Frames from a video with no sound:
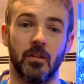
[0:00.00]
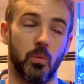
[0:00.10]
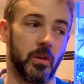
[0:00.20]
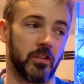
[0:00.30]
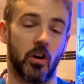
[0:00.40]

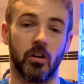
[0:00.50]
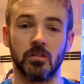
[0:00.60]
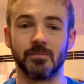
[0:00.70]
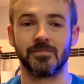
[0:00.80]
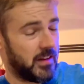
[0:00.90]
with
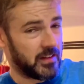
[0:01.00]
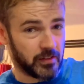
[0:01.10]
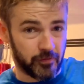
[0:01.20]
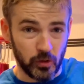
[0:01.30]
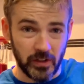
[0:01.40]
coral. It's a
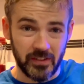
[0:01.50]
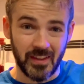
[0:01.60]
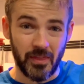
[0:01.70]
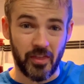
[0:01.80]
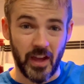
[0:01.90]
fully
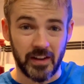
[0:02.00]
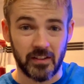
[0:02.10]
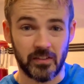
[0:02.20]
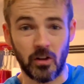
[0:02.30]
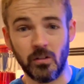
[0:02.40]
synthetic
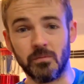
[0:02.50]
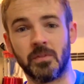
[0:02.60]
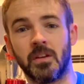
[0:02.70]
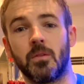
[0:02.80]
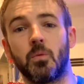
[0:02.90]
salt,
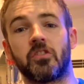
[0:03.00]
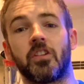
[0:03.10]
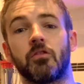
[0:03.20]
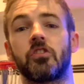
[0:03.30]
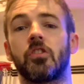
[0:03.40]
which
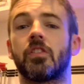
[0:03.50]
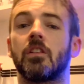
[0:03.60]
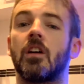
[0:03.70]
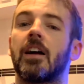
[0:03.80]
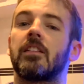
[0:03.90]
can reduce the
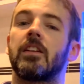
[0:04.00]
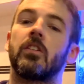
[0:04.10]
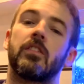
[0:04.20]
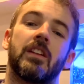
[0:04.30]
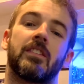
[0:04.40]

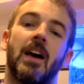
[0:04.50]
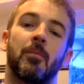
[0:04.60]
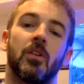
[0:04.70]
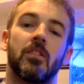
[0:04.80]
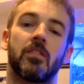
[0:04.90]
likelihood of
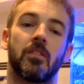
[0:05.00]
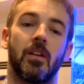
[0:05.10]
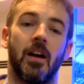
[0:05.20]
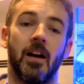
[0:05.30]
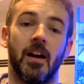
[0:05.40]
contaminants
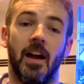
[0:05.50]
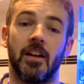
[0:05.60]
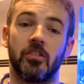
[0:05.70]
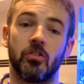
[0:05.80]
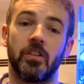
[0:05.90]

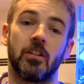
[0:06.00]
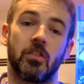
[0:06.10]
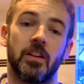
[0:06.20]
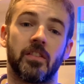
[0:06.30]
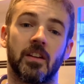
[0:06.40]
and should
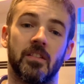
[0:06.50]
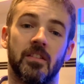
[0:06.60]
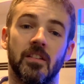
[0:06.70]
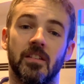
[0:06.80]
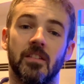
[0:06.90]
increase the
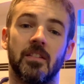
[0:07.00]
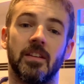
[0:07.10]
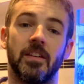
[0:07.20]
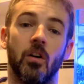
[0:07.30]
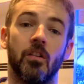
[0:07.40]

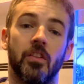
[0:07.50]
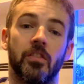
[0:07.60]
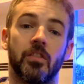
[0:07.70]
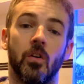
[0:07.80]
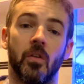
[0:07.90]
consistency of the
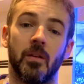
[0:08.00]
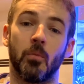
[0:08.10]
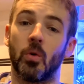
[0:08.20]
salt. And more